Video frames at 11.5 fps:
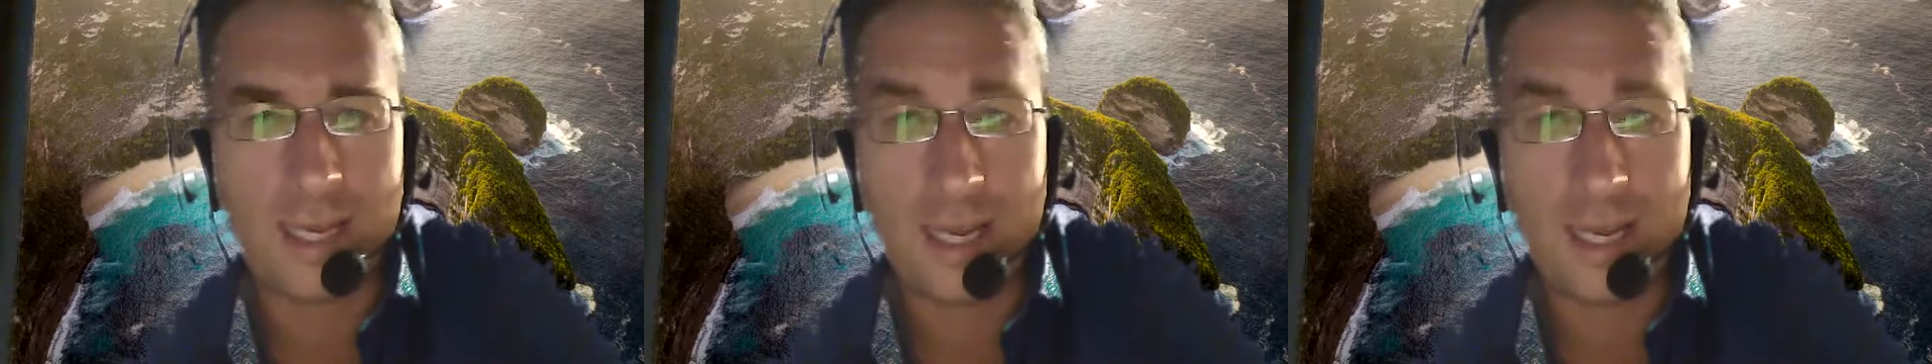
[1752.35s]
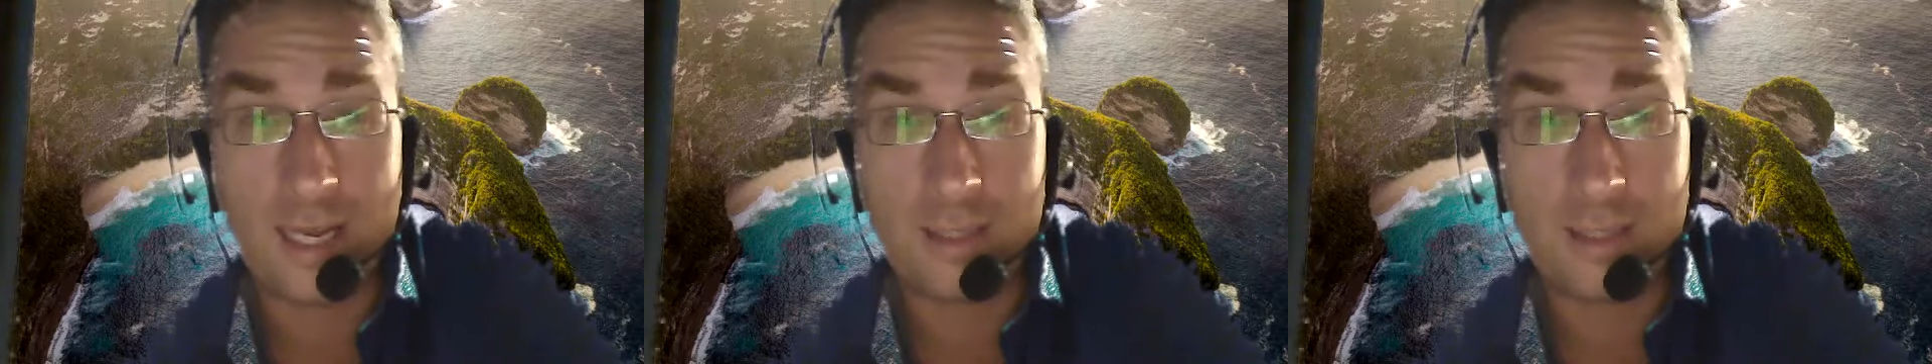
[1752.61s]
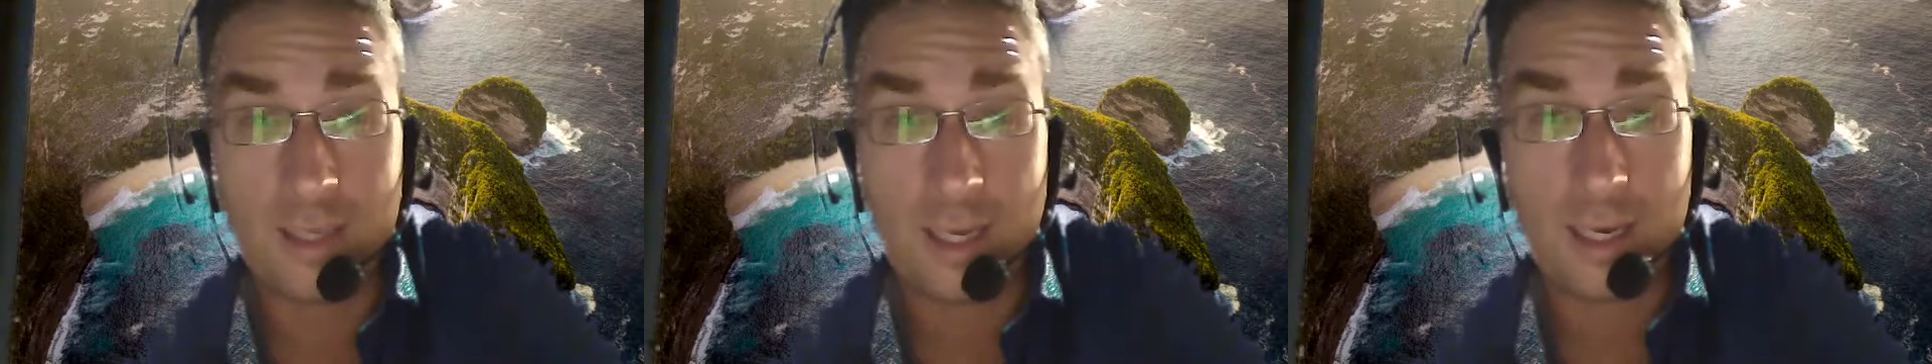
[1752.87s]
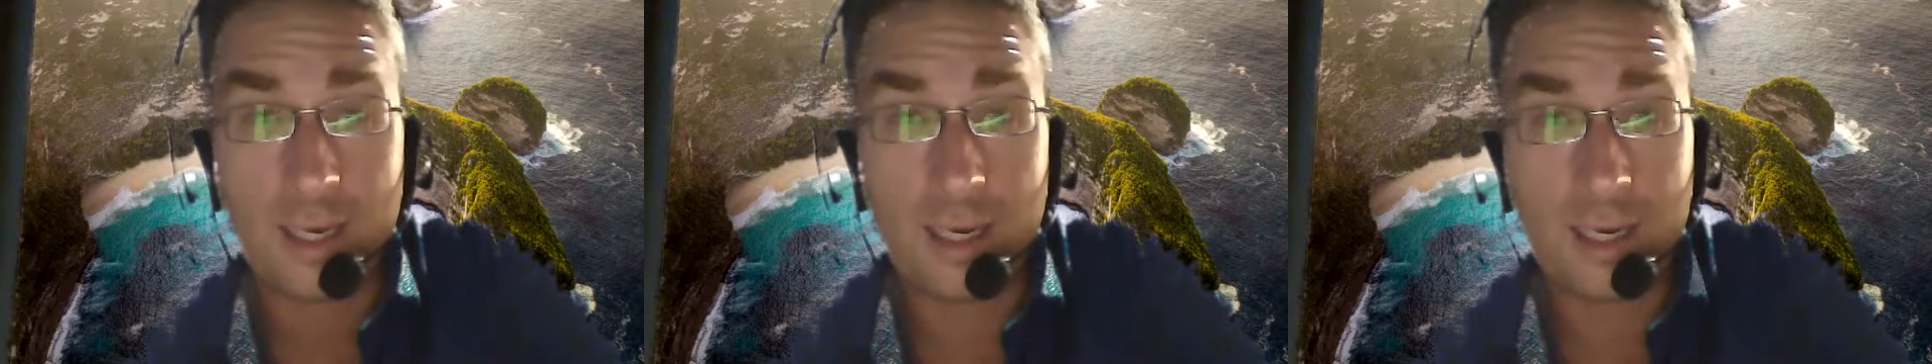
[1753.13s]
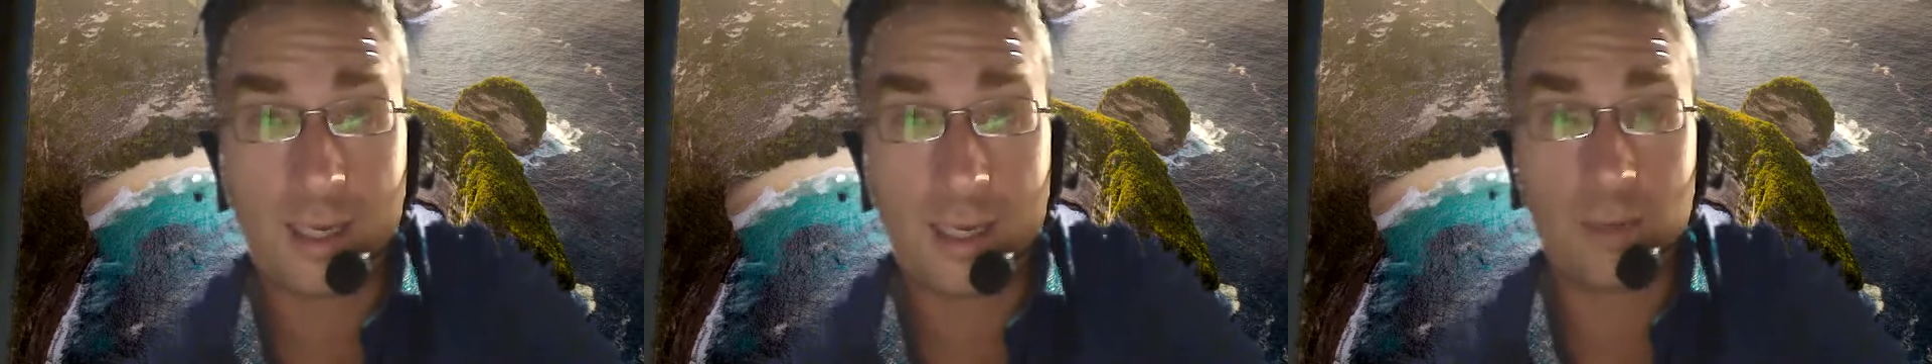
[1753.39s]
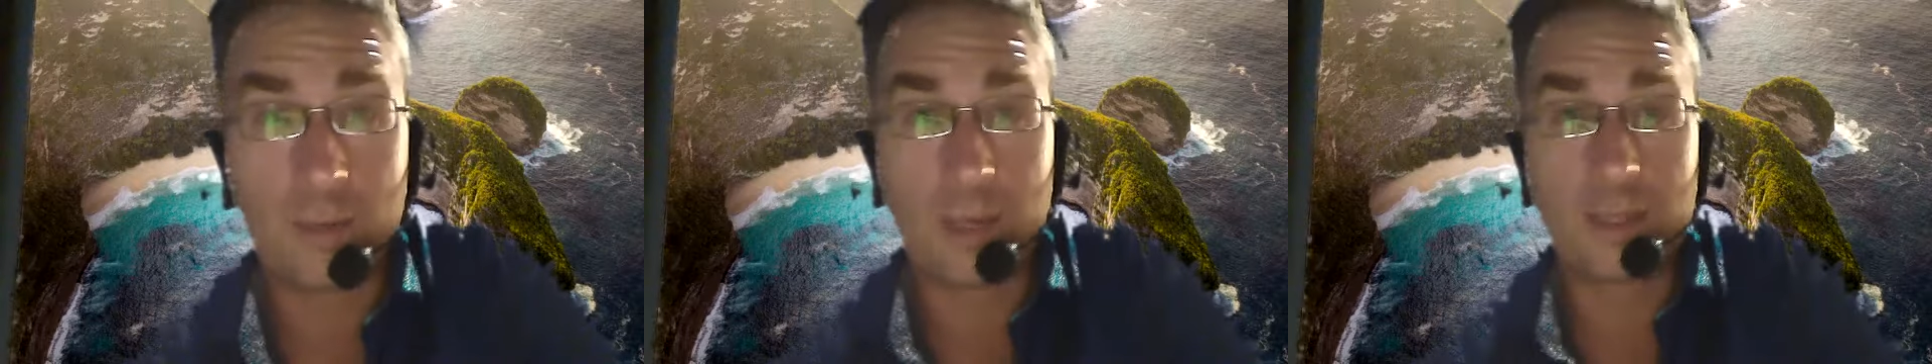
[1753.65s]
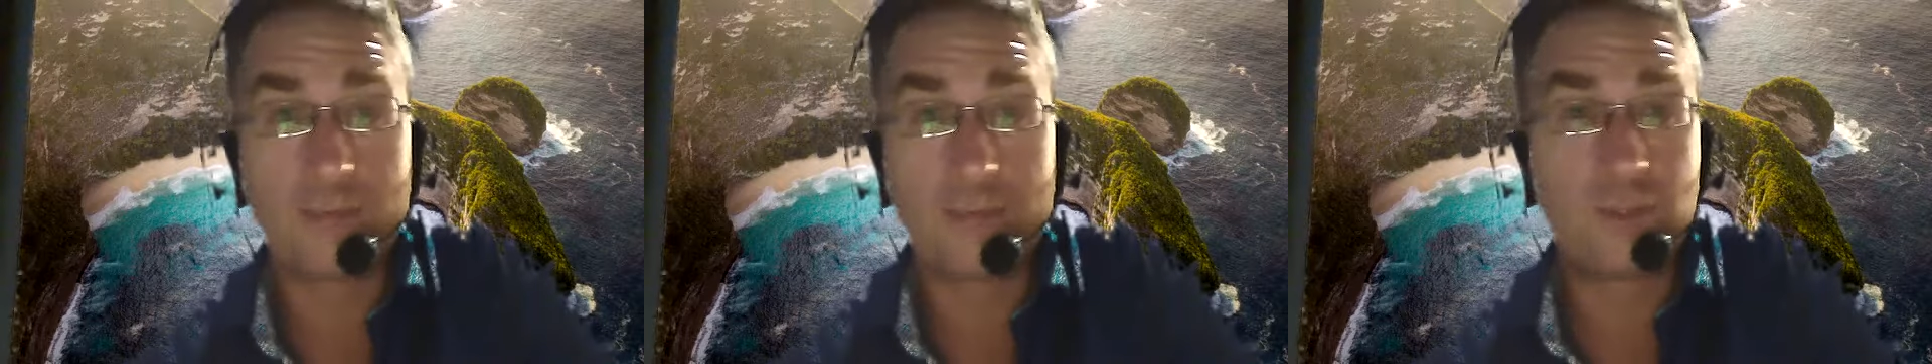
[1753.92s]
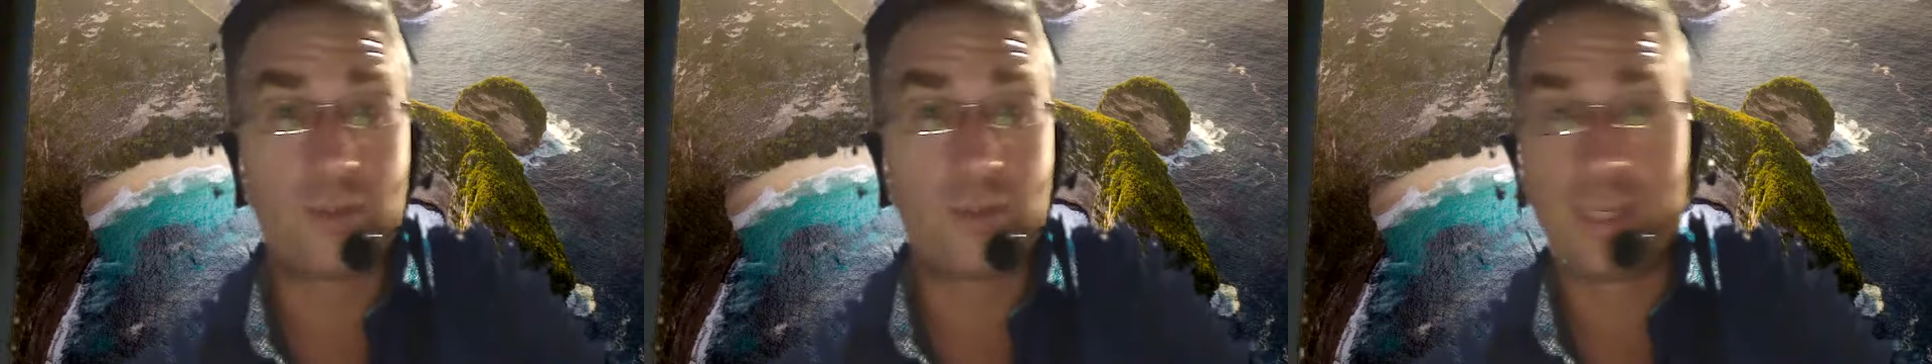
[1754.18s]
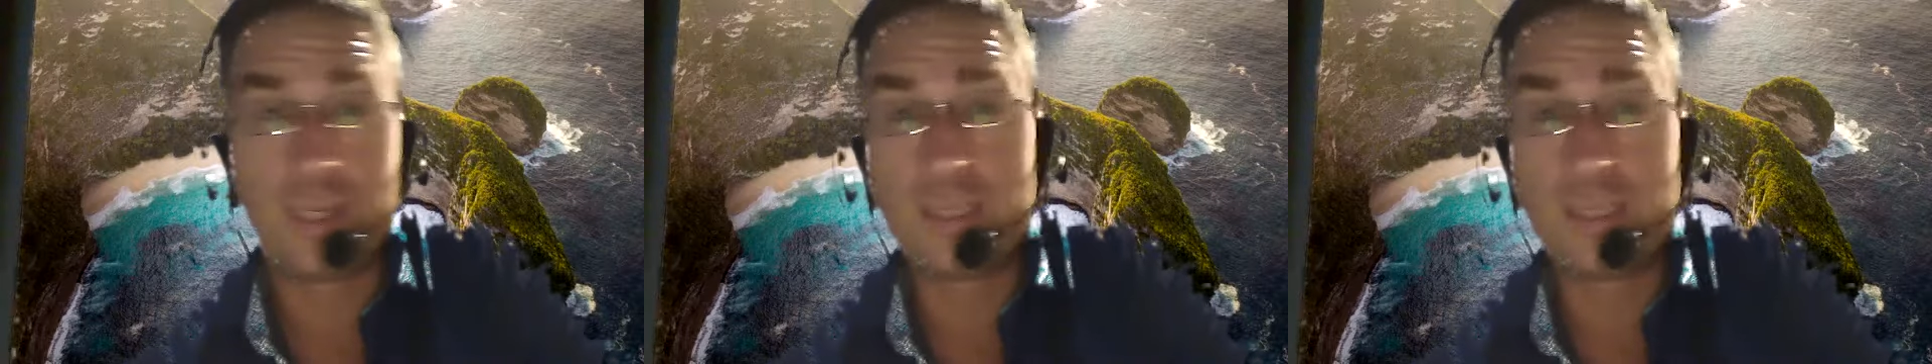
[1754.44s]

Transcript: And I'd love to do it again